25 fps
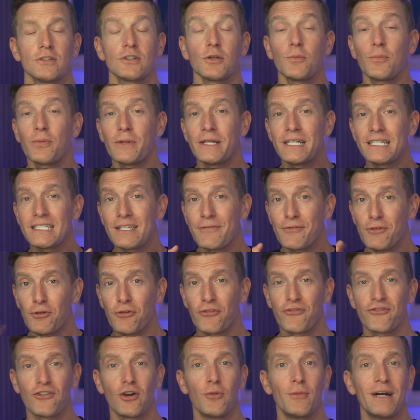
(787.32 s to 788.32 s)
So please, if you're
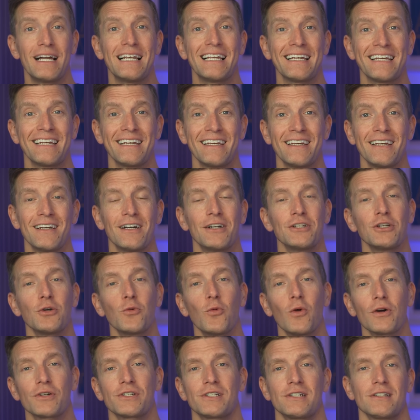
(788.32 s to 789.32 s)
from Elehear and you're
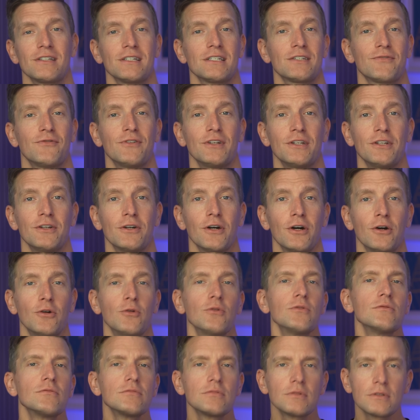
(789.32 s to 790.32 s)
watching this video,
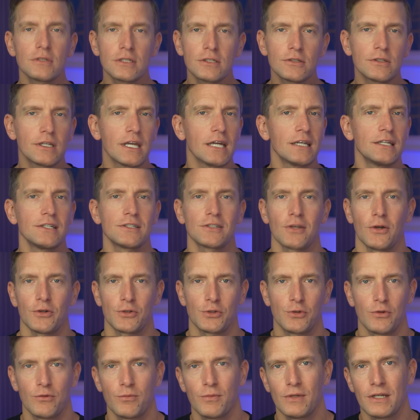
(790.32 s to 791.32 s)
get in
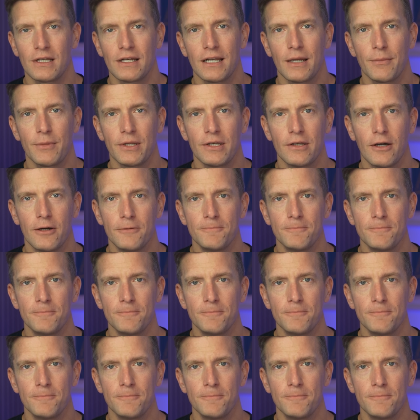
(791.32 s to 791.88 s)
touch with me and let me know.